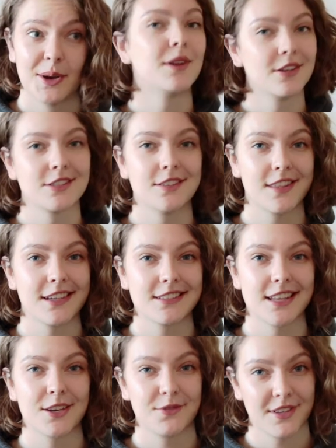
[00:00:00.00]
but also
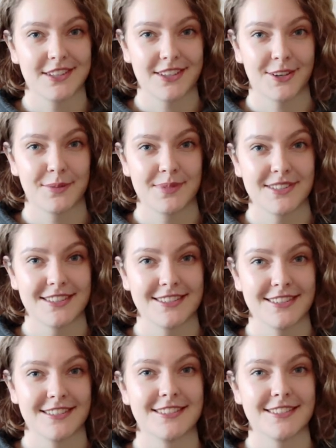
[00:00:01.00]
things like voluntary
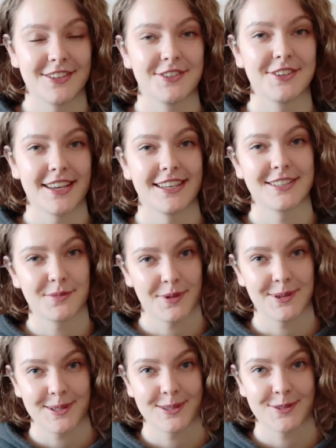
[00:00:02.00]
positions that you gained
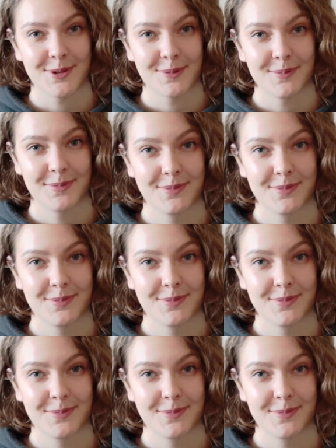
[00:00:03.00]
experience from.